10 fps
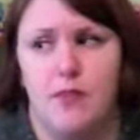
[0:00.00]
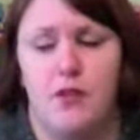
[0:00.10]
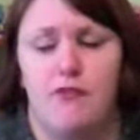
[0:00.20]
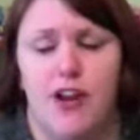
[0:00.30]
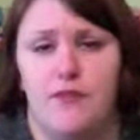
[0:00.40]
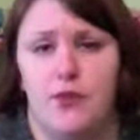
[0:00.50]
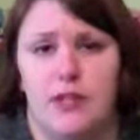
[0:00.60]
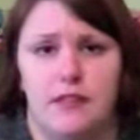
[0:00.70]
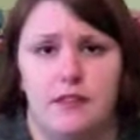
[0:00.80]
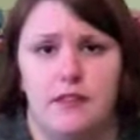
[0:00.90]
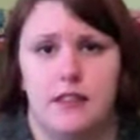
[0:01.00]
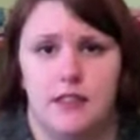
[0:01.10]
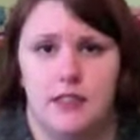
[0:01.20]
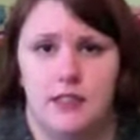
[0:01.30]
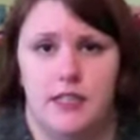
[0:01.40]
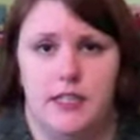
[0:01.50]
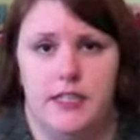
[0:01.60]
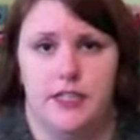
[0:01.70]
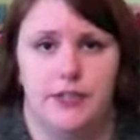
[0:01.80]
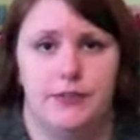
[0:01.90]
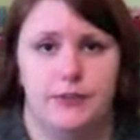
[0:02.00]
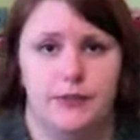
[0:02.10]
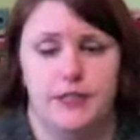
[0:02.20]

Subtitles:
5 weeks in the NICU.